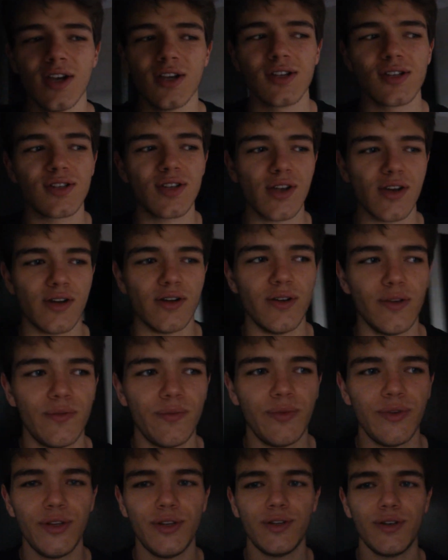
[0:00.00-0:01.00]
So,
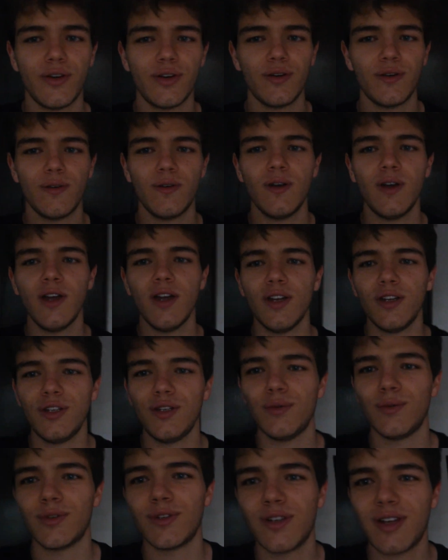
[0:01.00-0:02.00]
you know,
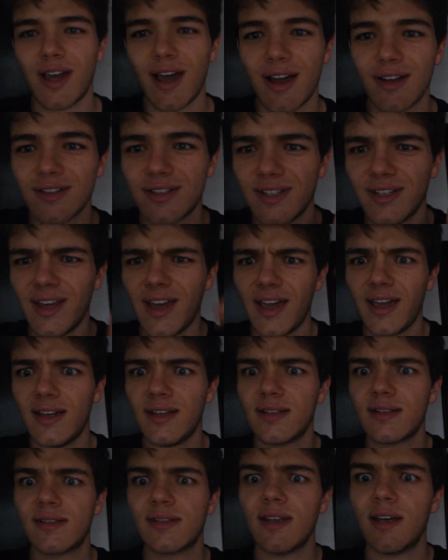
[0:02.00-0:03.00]
you would count in
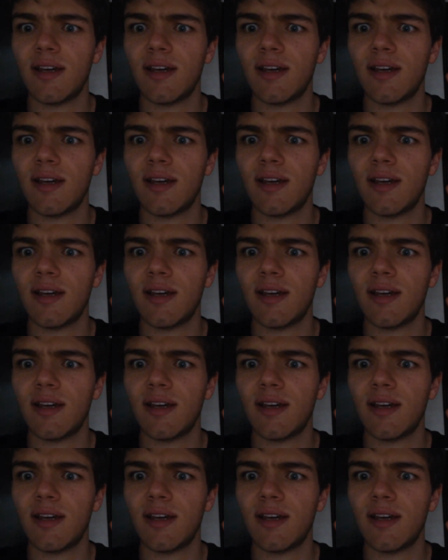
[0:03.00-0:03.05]
8s,